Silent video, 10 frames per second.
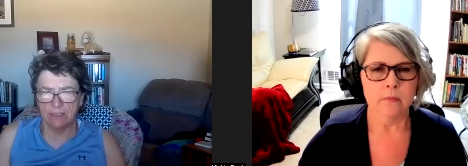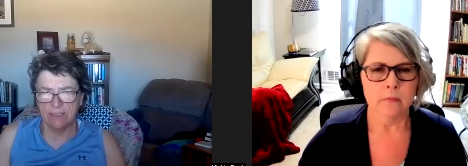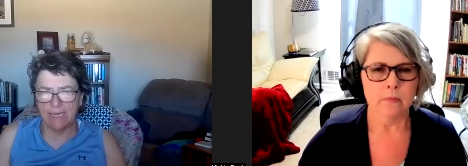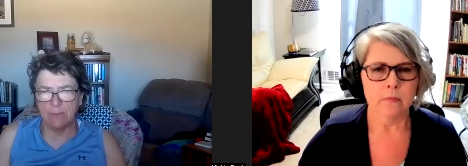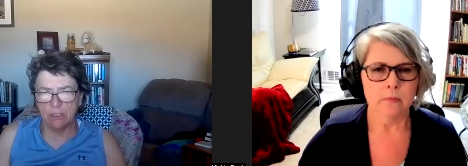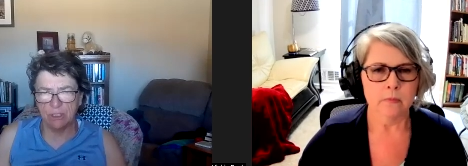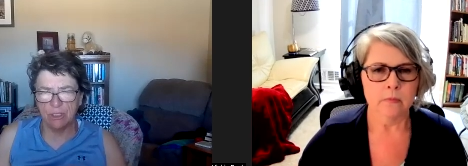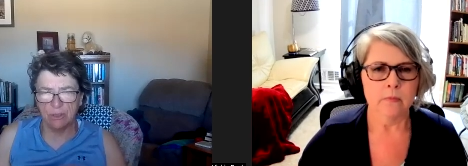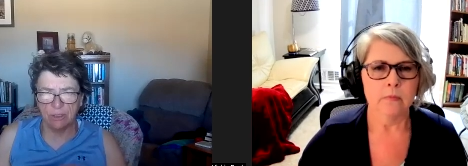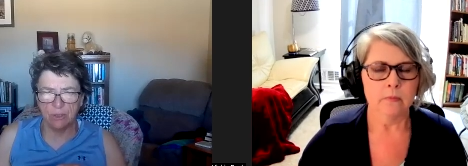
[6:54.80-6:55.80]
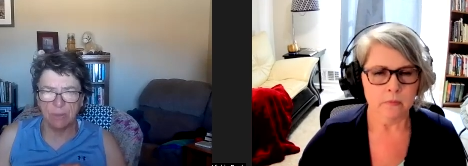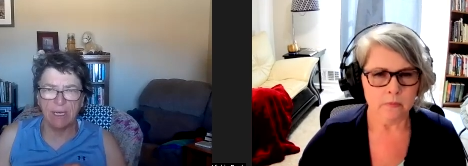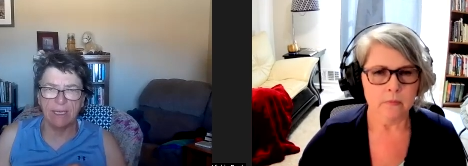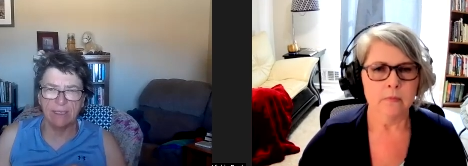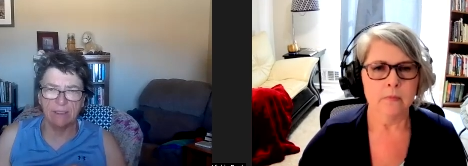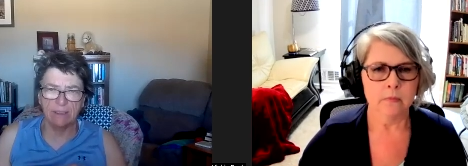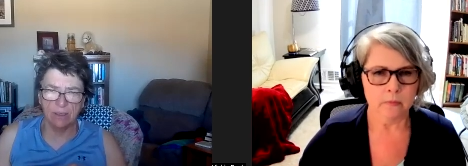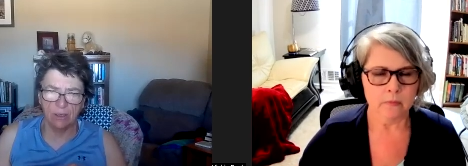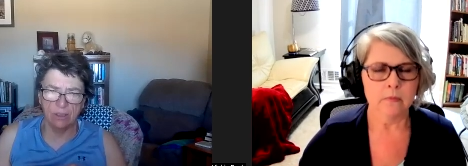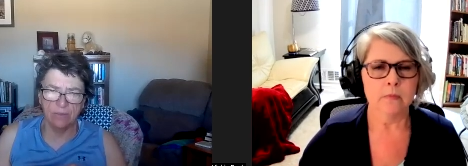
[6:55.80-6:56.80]
Speaker 1: uh, damage to the
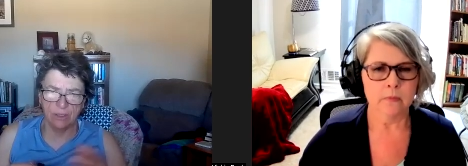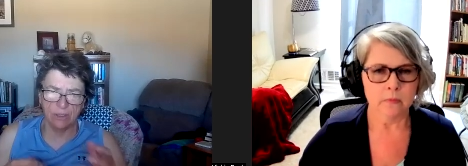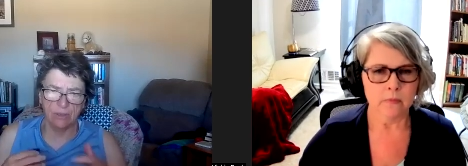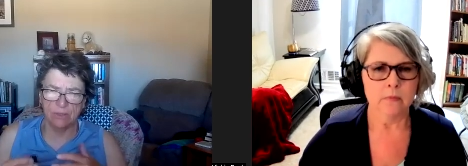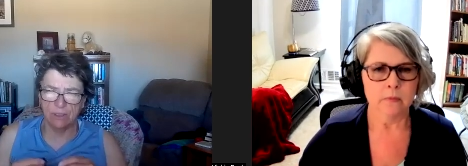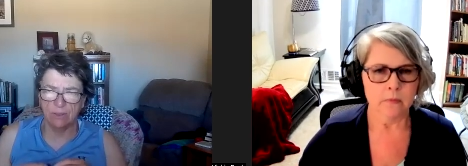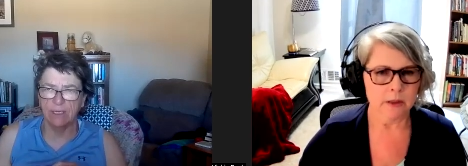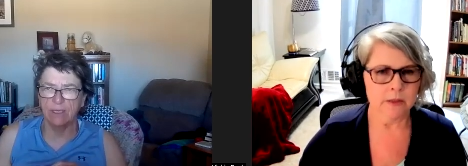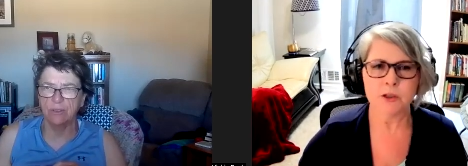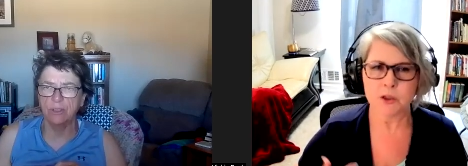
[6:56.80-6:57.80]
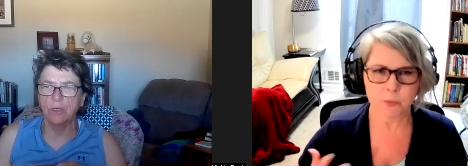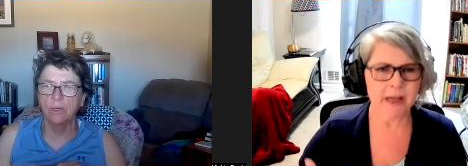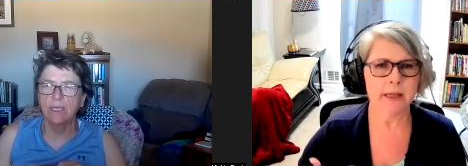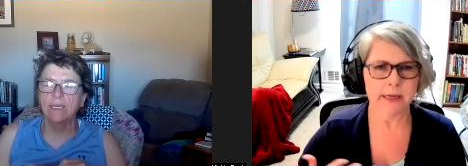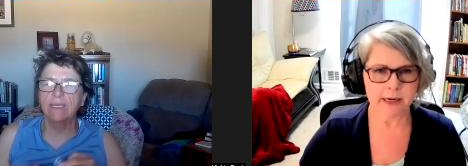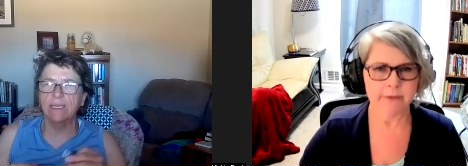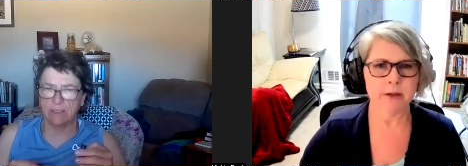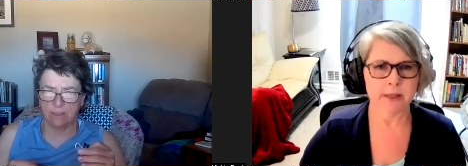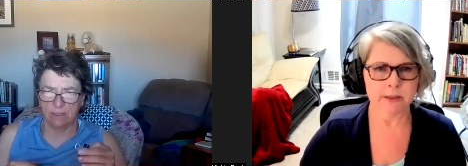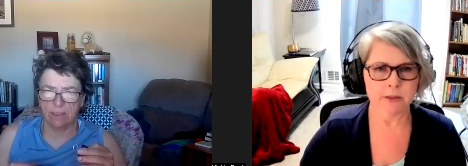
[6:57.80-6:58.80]
spine and all of the nerves that are and there. The swelling so, and
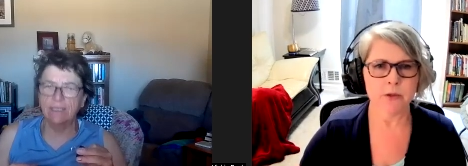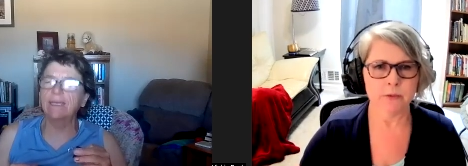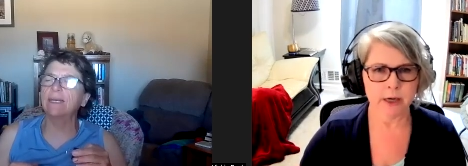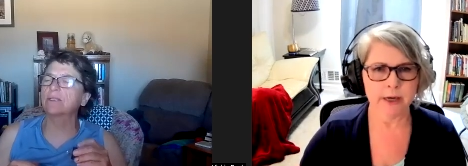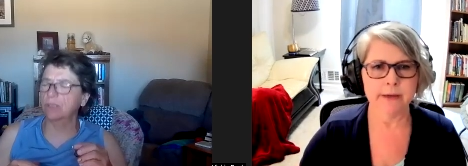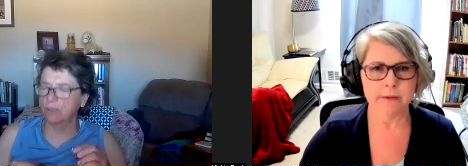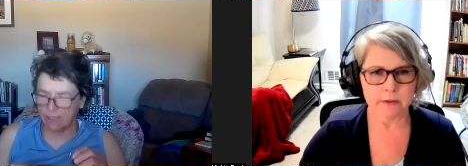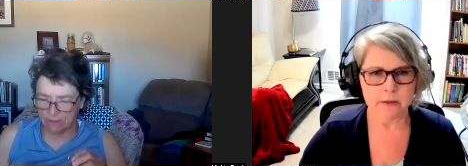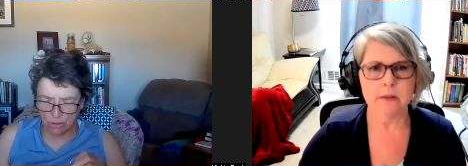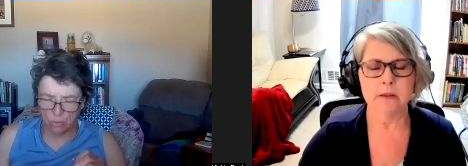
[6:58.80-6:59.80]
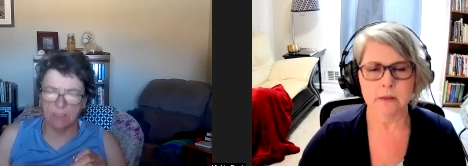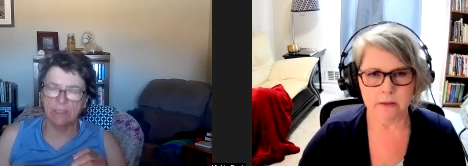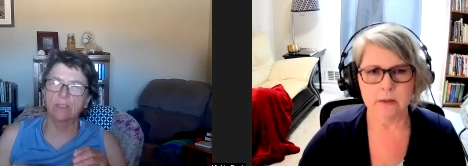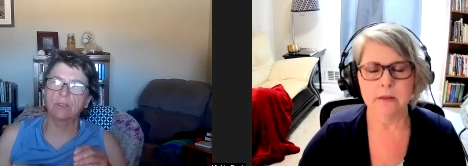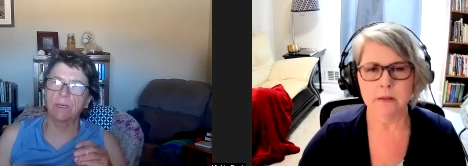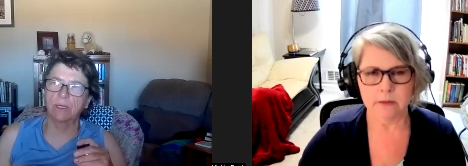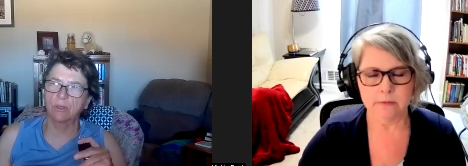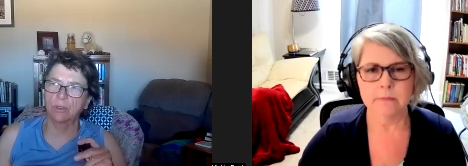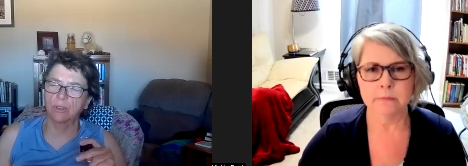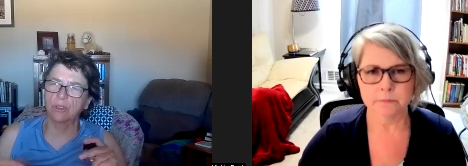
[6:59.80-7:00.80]
everything too, right? Yes, correct. The swelling in the
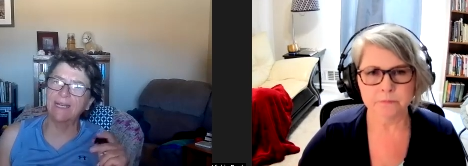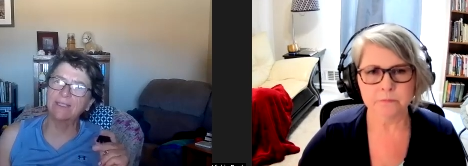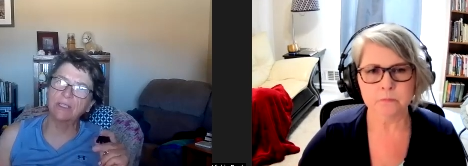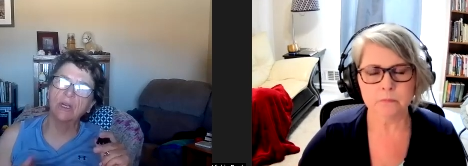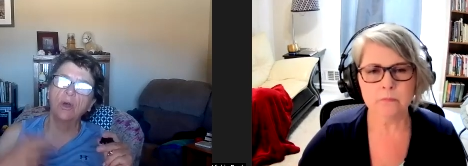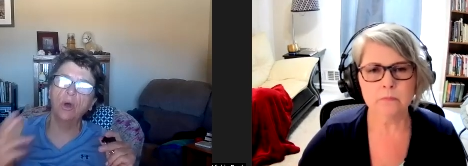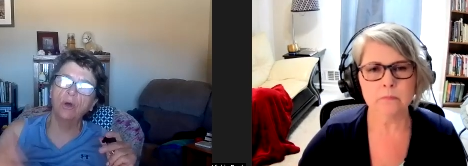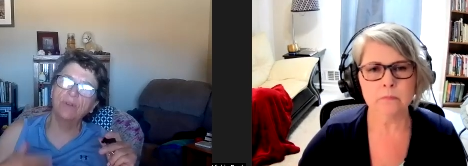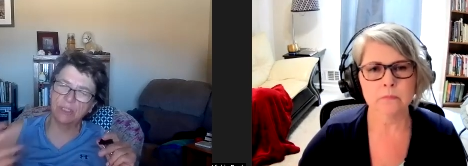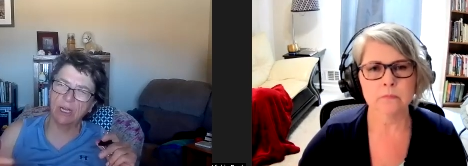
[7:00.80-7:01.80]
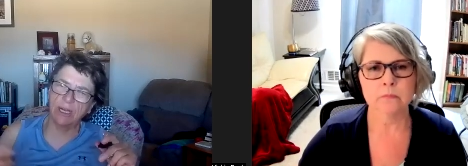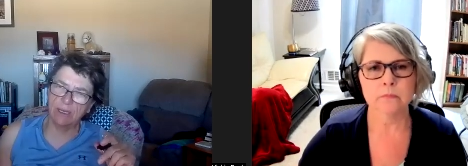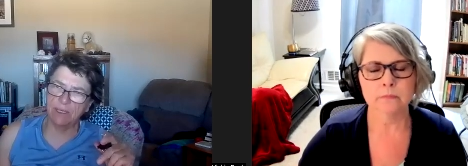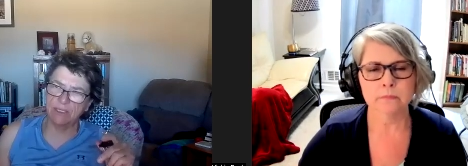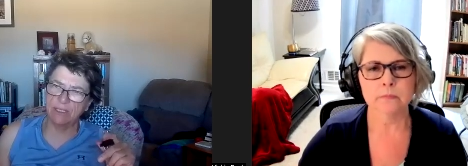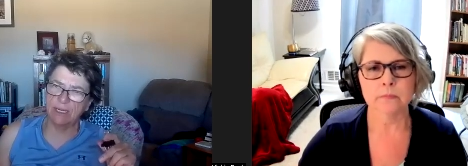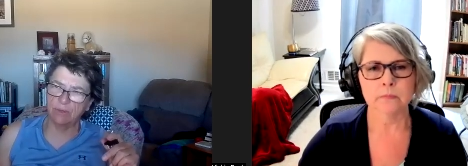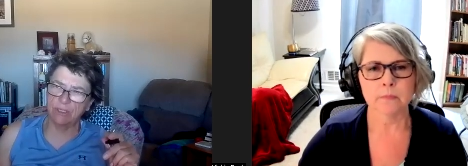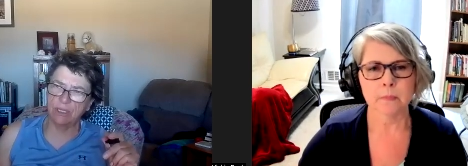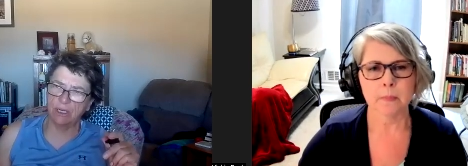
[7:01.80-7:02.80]
spinal cord. So as over time,
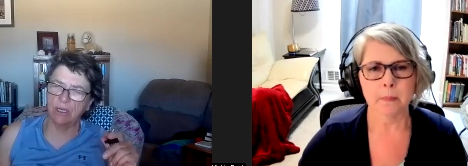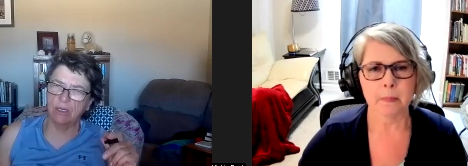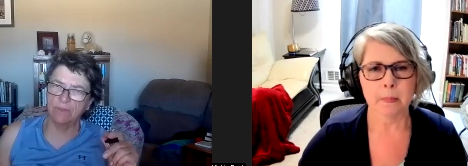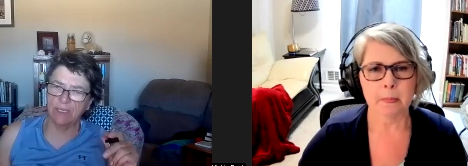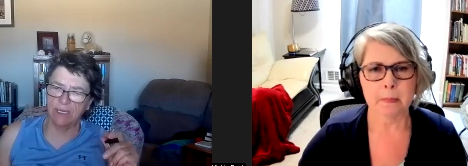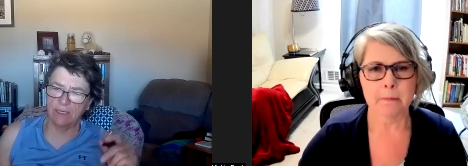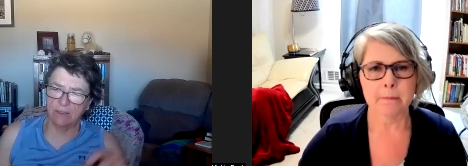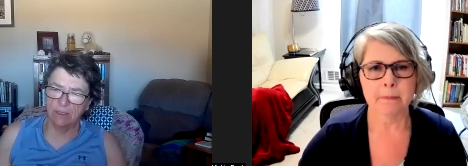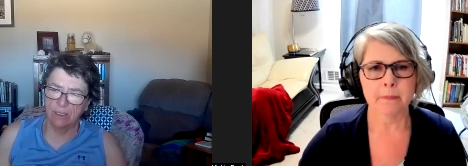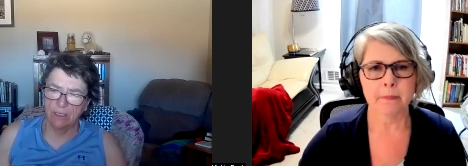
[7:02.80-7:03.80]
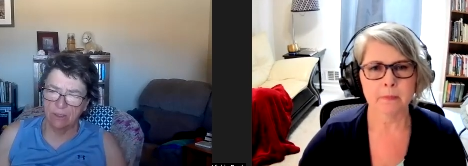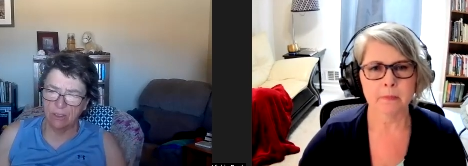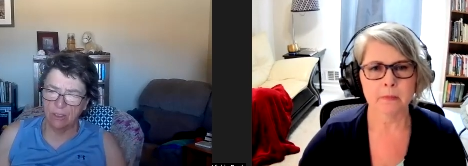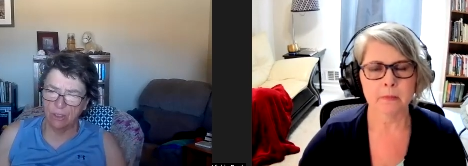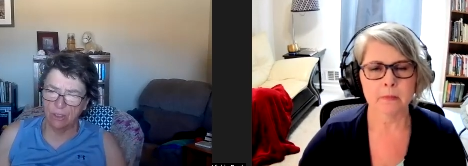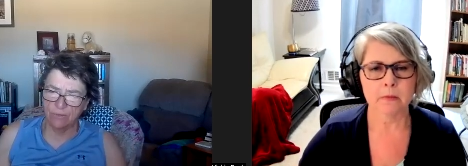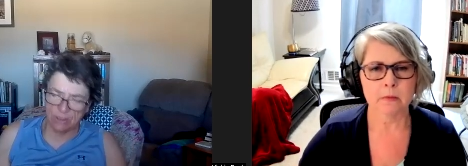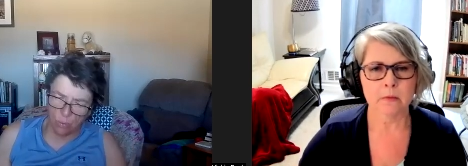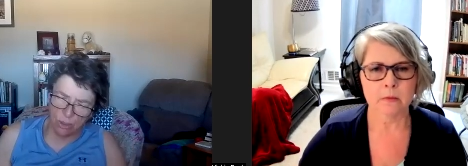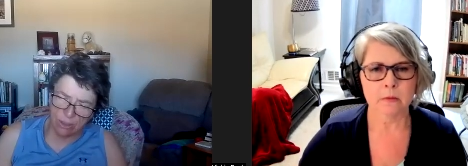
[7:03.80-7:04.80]
as that resolved and the nerves that